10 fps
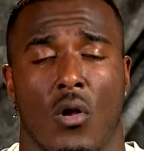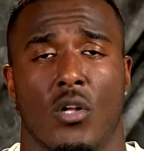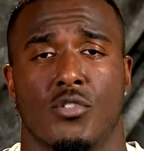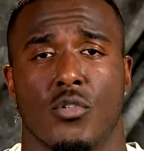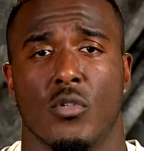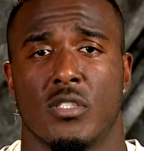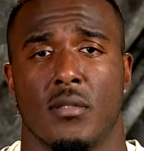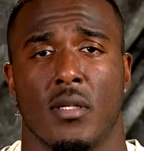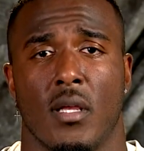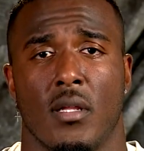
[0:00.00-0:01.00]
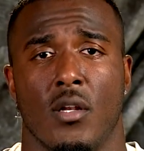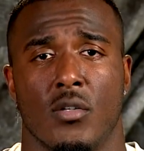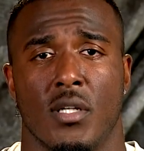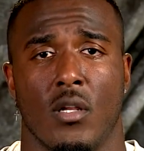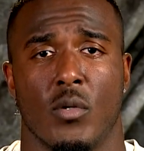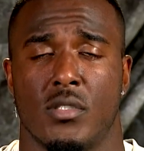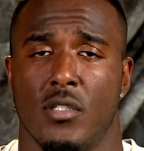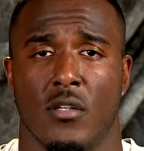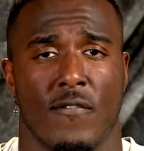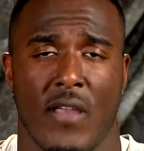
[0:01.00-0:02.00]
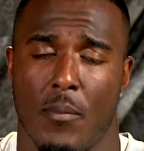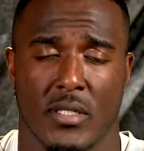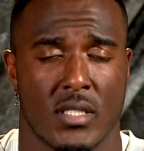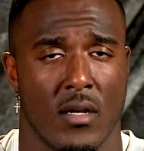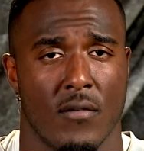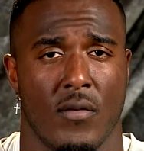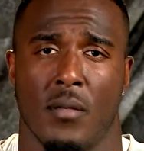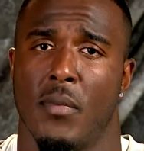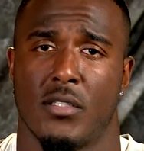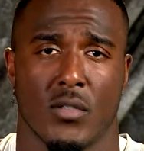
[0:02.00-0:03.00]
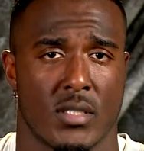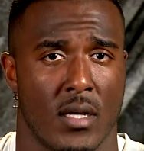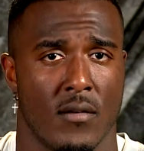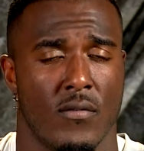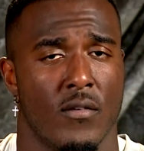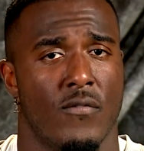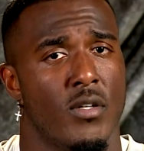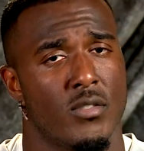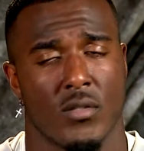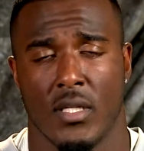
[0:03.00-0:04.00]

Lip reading: on to is, dealing with family stuff and mental stuff and physical